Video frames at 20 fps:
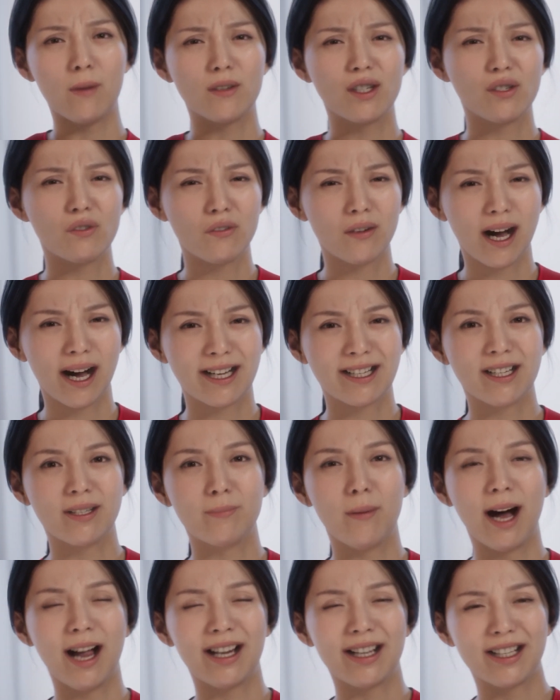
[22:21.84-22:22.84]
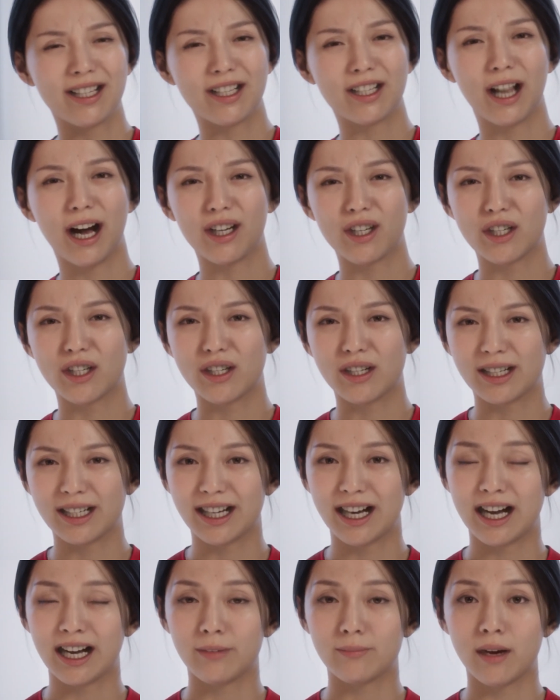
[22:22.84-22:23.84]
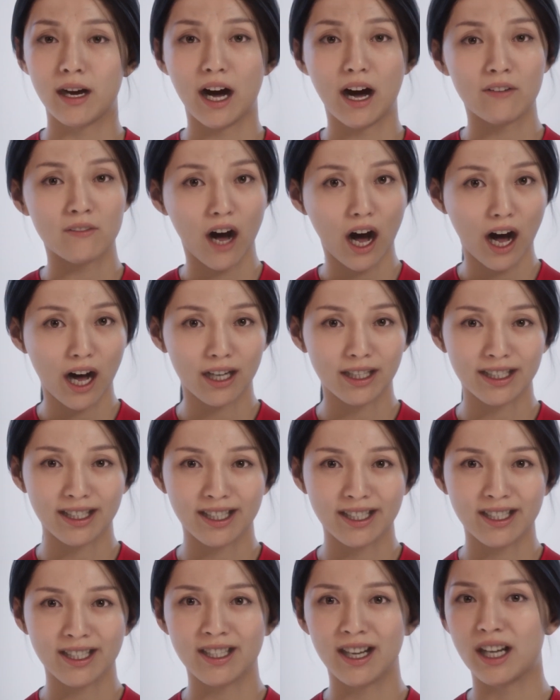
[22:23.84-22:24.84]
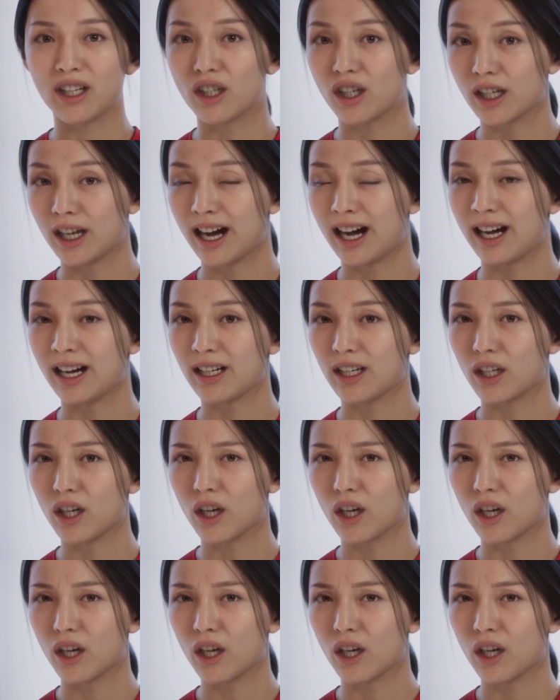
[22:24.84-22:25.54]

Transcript: during the presentation that they gave. So Siren was a digital